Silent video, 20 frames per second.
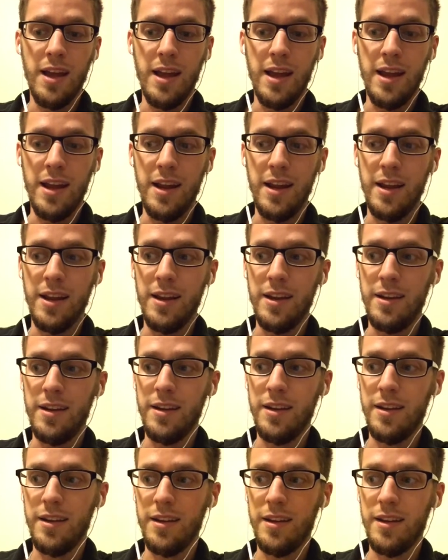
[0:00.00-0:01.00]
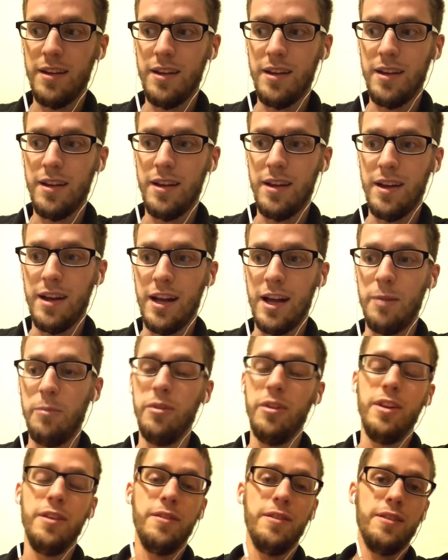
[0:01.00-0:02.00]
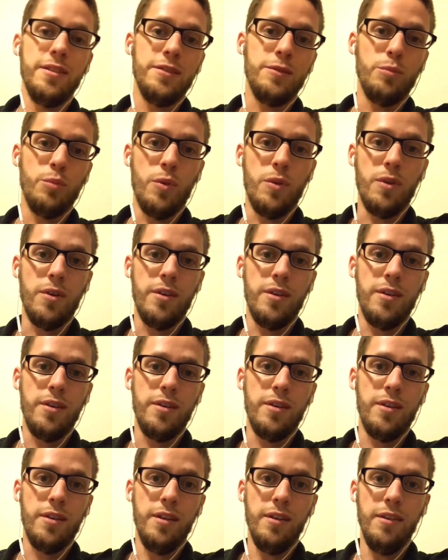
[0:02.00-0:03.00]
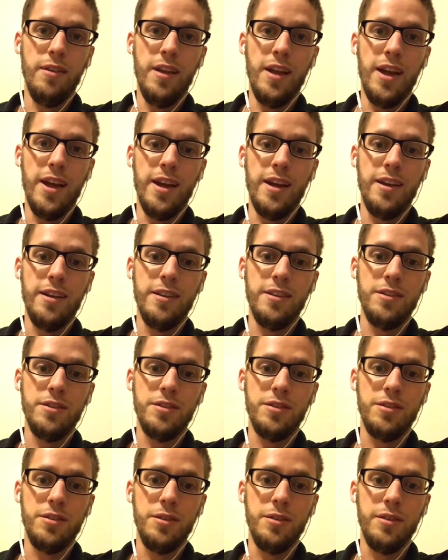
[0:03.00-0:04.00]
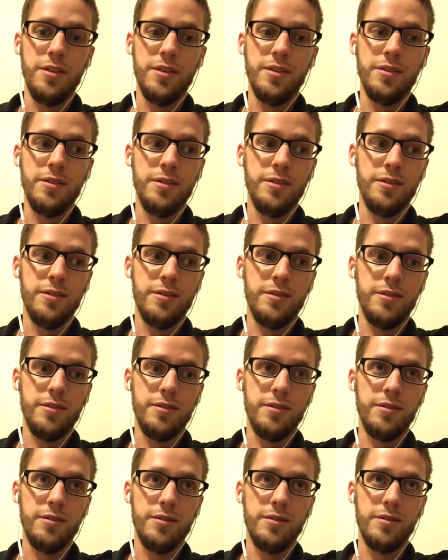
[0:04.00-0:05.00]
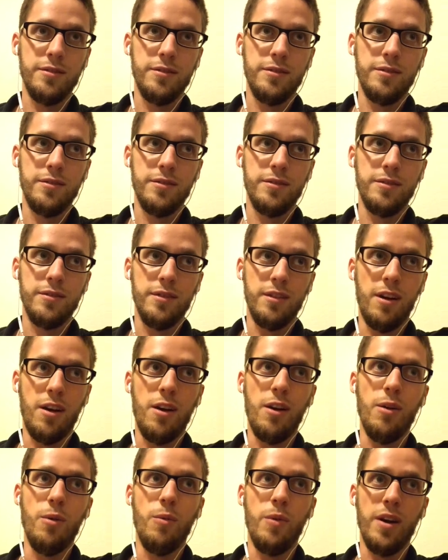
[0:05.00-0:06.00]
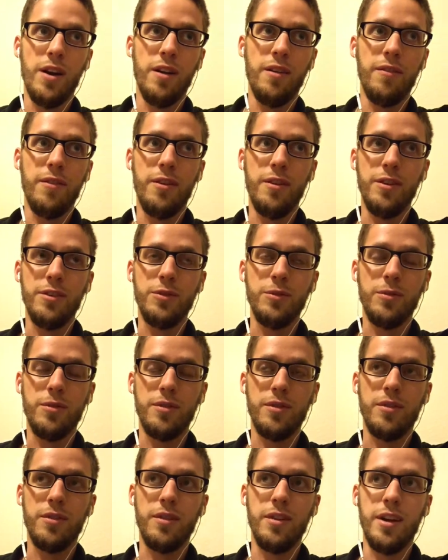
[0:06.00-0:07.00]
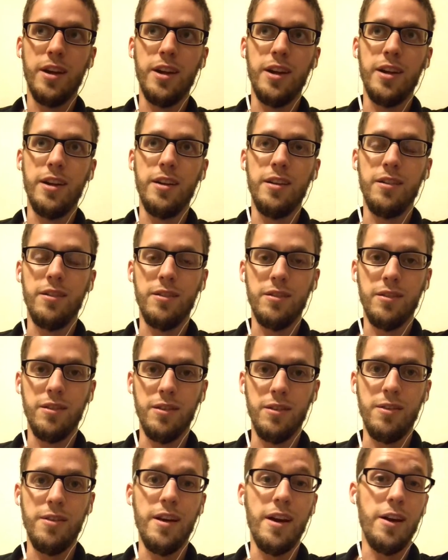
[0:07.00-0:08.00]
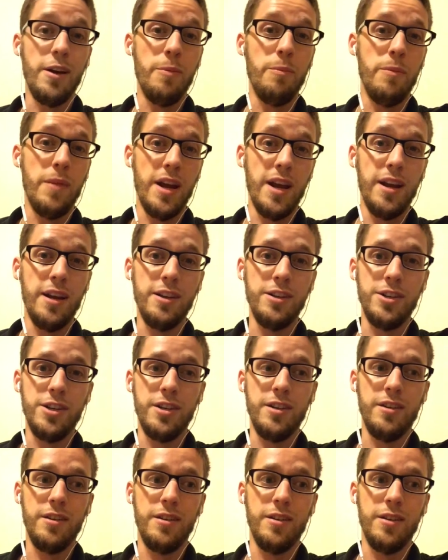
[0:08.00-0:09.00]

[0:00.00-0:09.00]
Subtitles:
And I believe it is important that students are aware of their disorder and learn how to manage it.